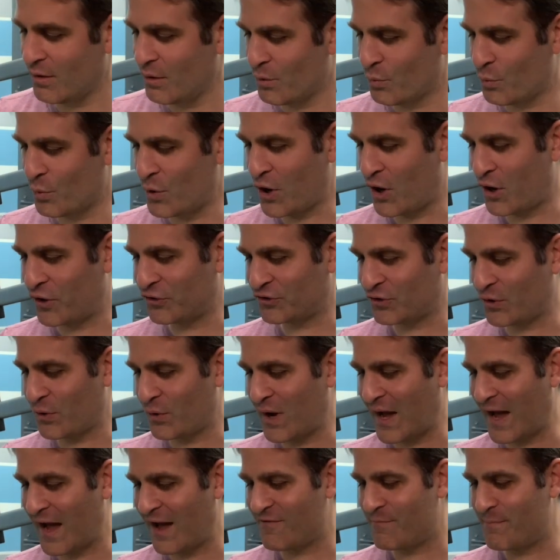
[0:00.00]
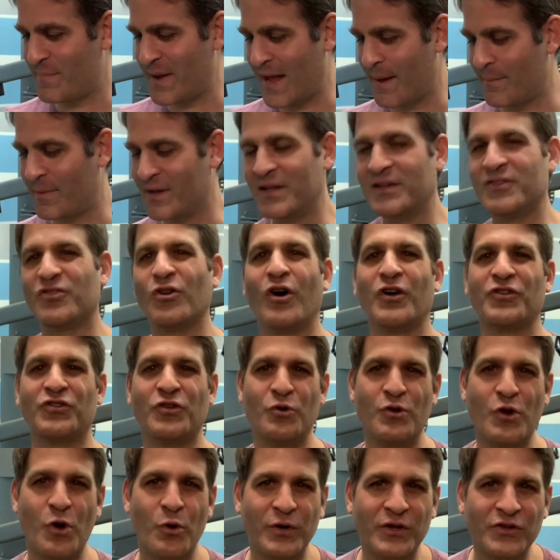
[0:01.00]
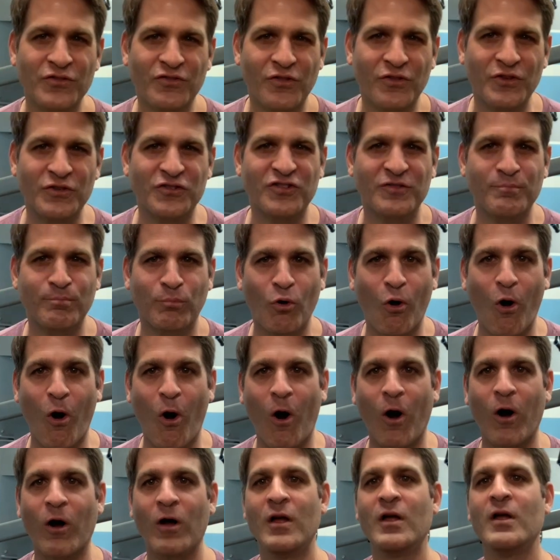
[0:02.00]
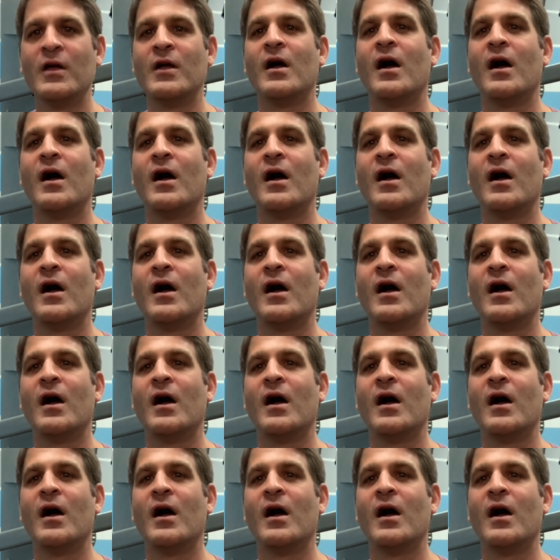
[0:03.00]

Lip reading: We also have, BAMA is also known as the sprawl.